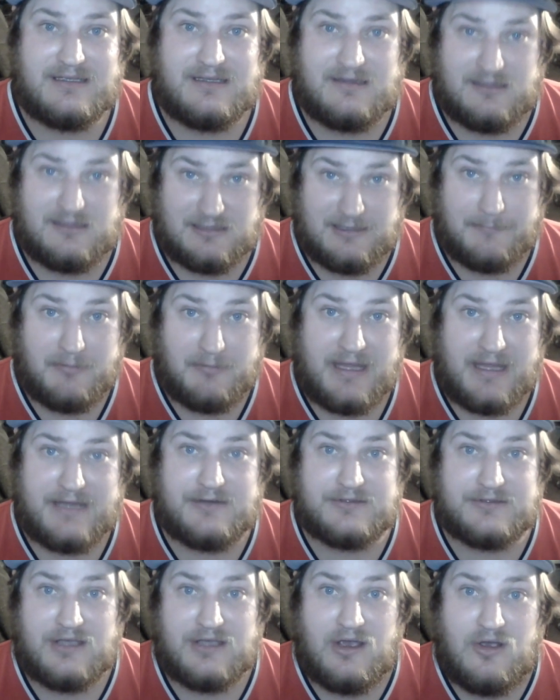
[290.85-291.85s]
or the
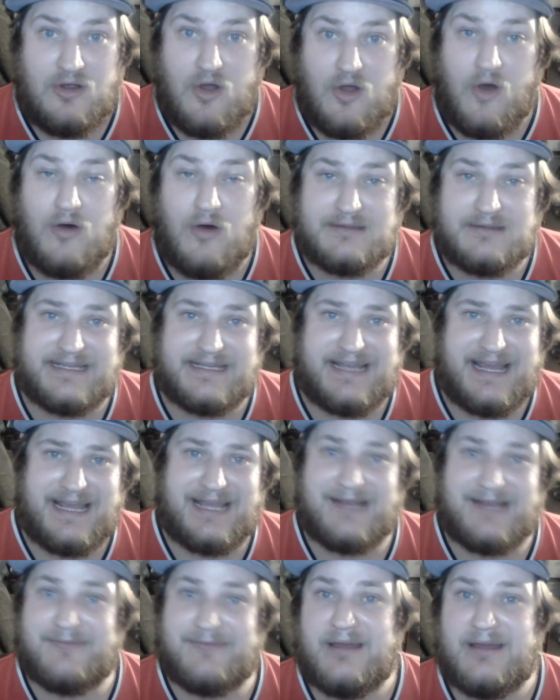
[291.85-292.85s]
players, called the
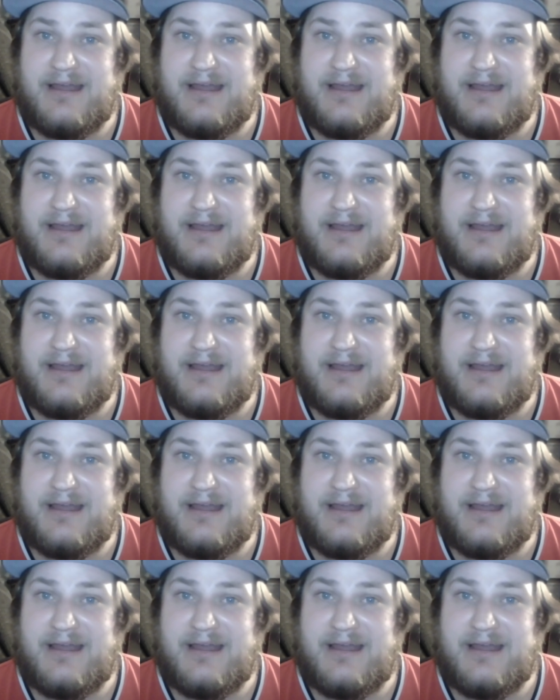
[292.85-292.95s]
game,